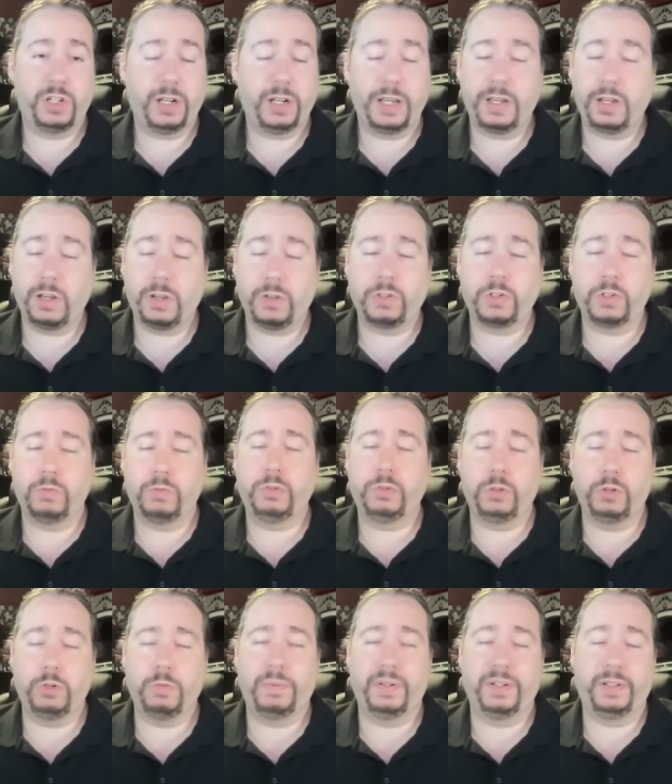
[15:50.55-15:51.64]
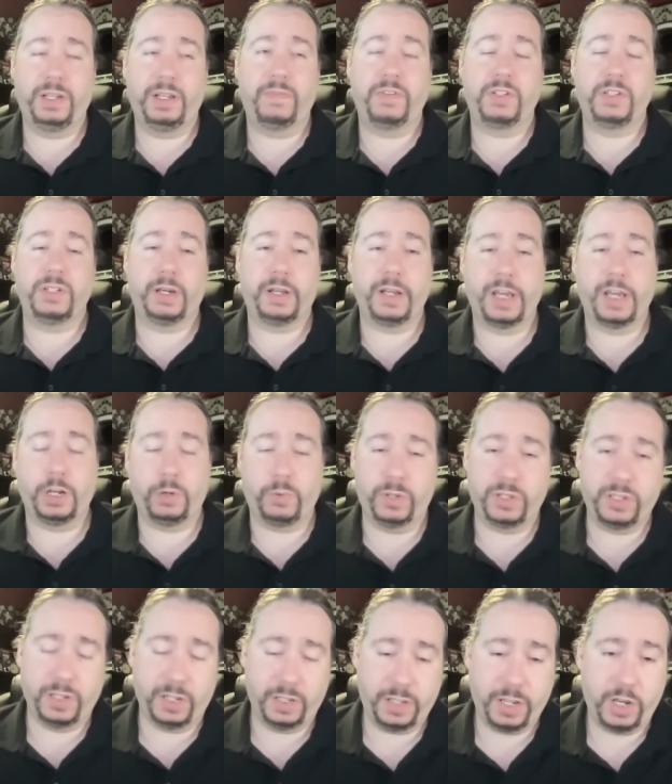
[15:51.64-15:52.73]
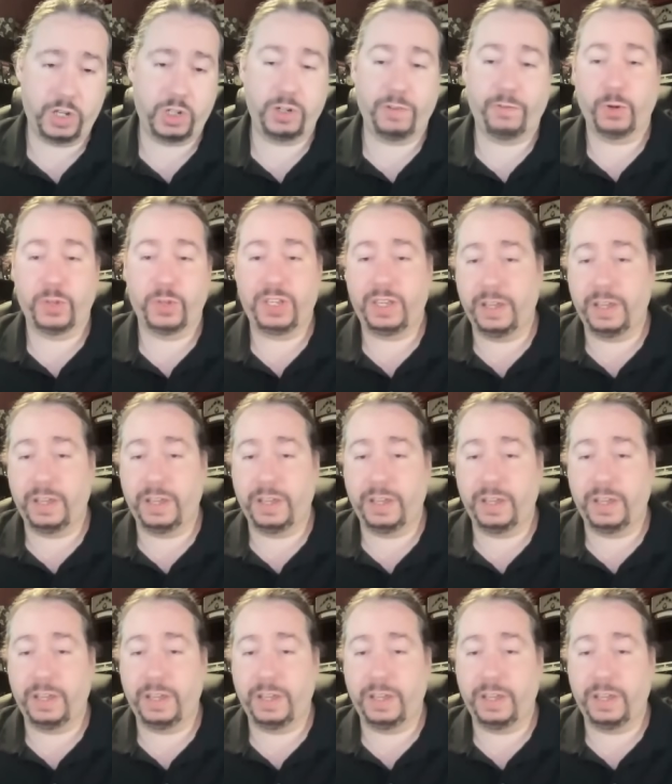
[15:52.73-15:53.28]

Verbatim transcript: And I also do believe it's not adequate citation for the